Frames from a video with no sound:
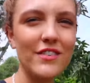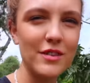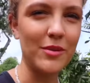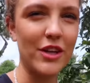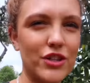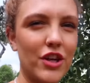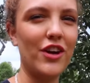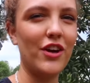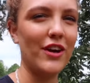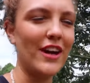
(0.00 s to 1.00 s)
of similar
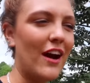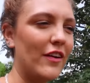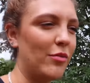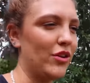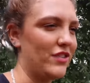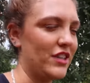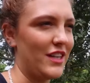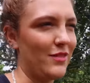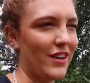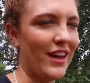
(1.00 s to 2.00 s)
to in Harry Potter
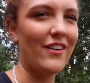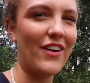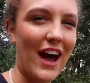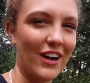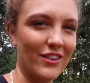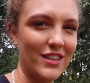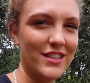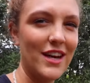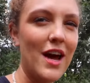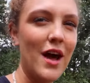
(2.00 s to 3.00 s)
actually, where they have
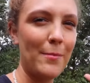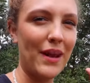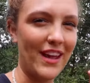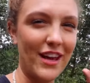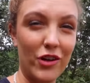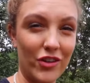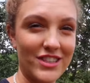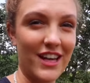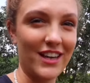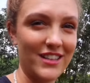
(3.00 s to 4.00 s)
Hagrid playing
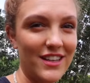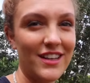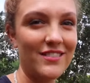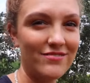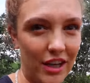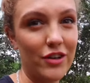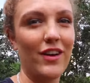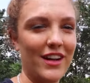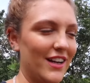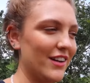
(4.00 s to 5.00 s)
alongside Daniel
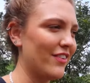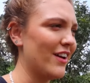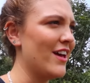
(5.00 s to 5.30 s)
Radcliffe,